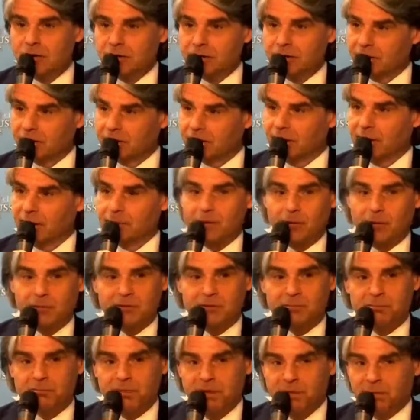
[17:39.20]
learn
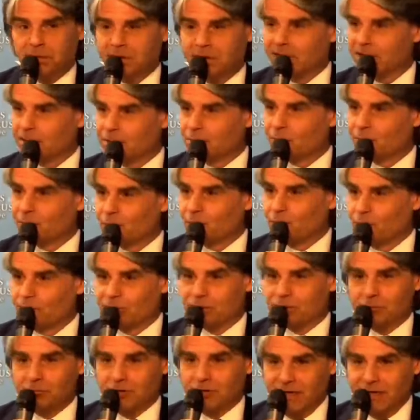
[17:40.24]
about the people that you're
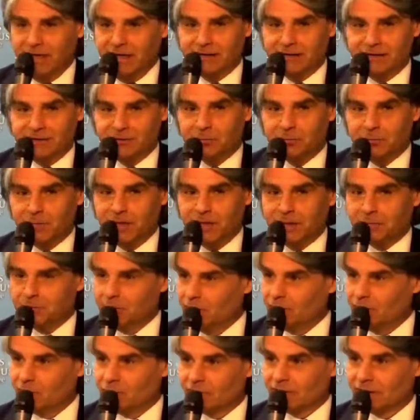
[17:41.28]
going to lead to
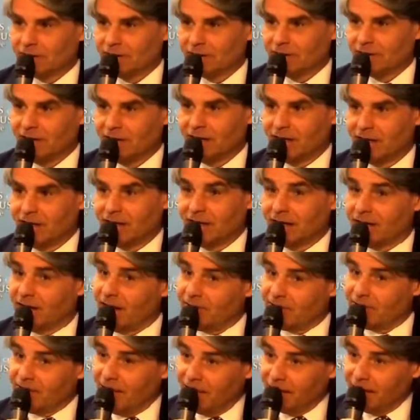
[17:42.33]
make music,
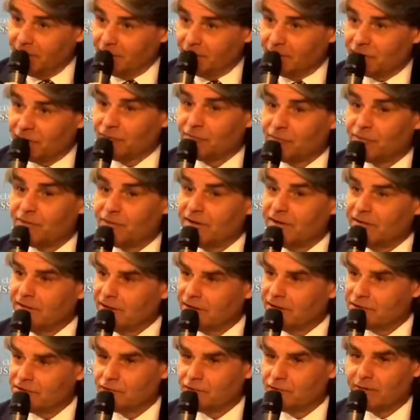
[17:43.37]
have elements of
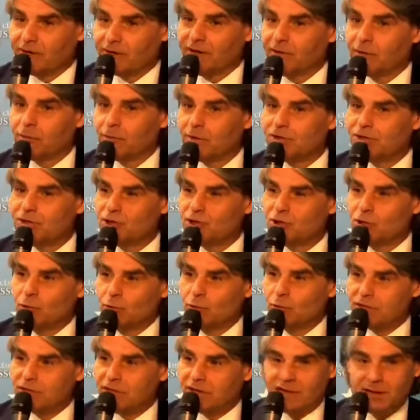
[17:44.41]
their history, what
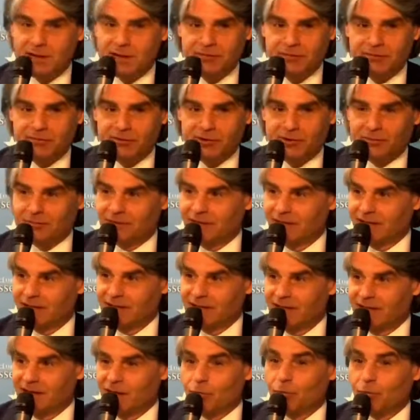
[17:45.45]
schools are coming from,
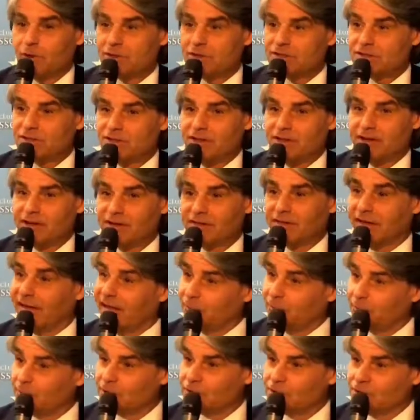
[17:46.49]
what's their
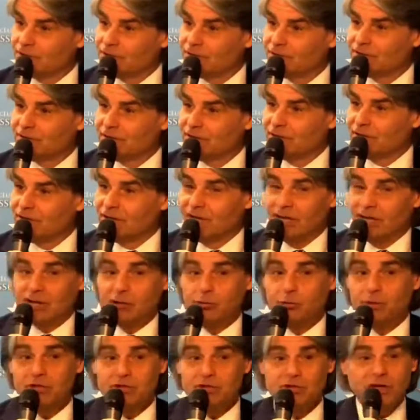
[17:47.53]
language.
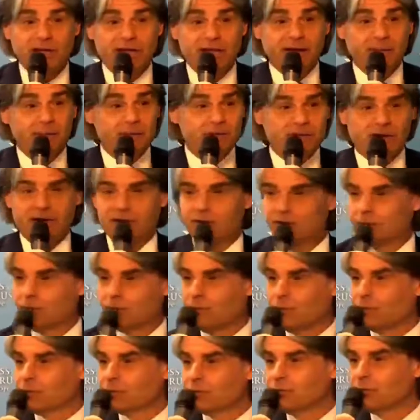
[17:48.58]
In which language are
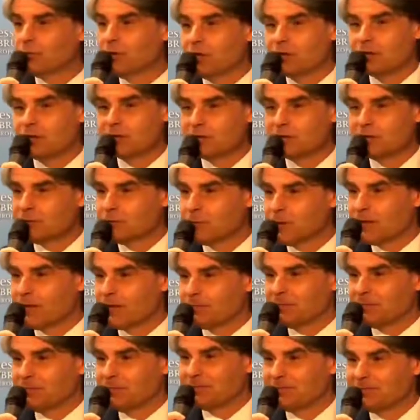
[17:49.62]
you going to rehearse
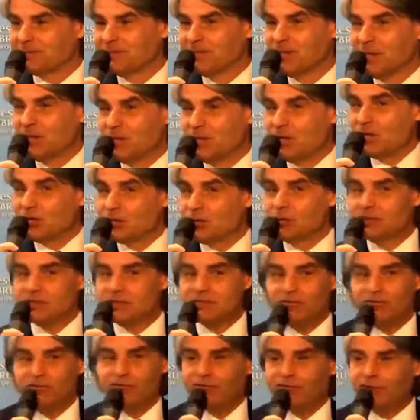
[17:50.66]
with them? So
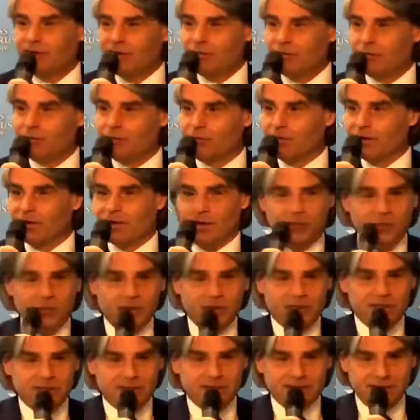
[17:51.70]
it's a very, very
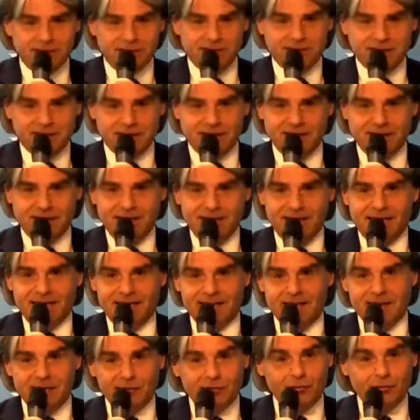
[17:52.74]
complex activity.
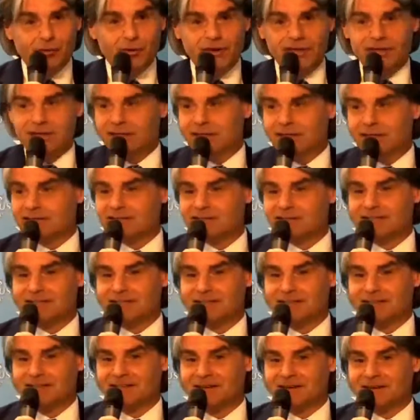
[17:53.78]
Therefore, it is
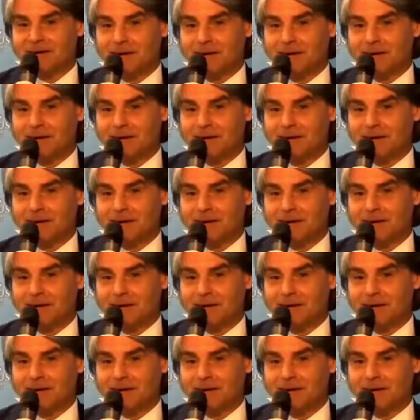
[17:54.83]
